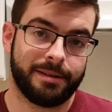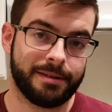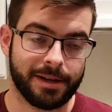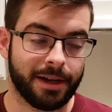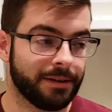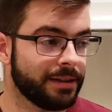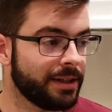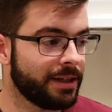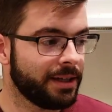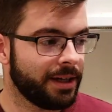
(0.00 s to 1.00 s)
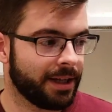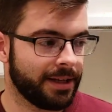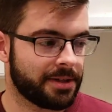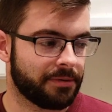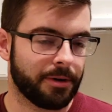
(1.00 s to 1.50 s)
So at
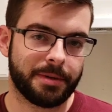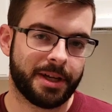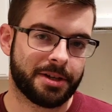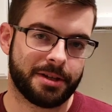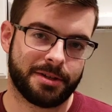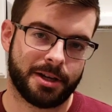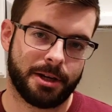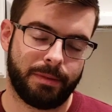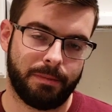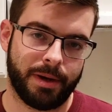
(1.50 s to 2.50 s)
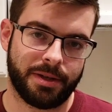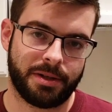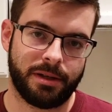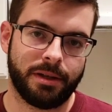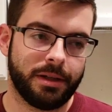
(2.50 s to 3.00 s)
least the fermentation isn't going to be
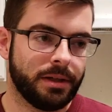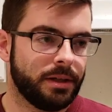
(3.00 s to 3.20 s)
pesky.